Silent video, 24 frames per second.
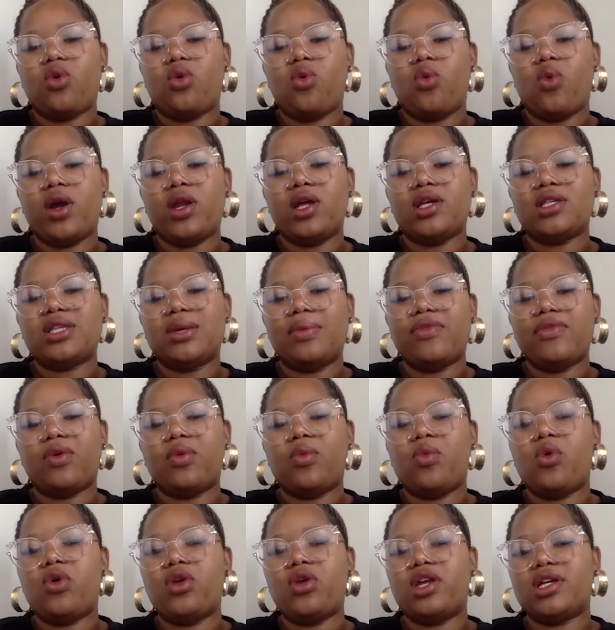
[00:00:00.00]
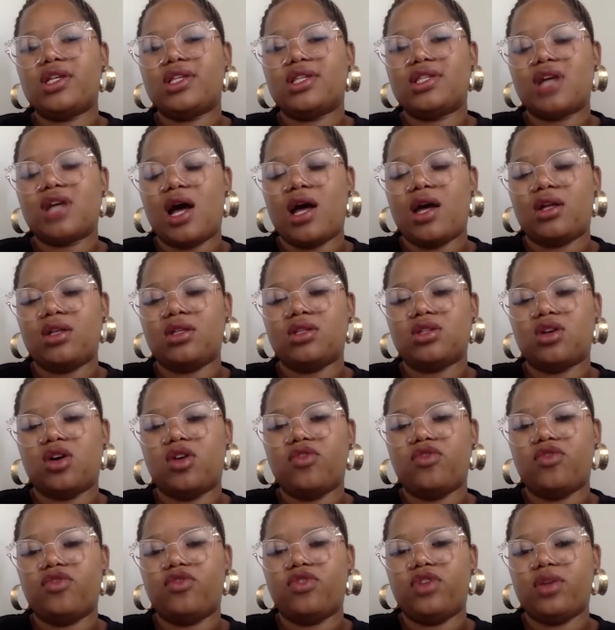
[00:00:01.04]
what are some of the warning signs of
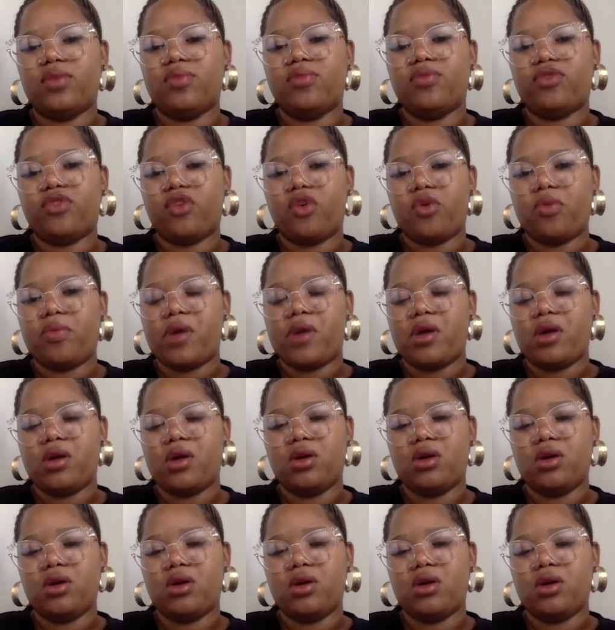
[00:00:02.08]
lymphoma?